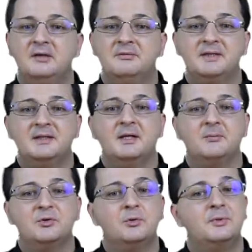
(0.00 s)
when it
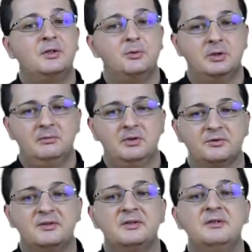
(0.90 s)
comes to peculiar
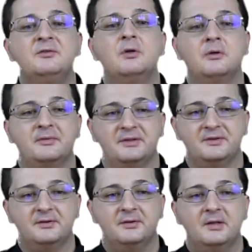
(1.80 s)
velocity surveys.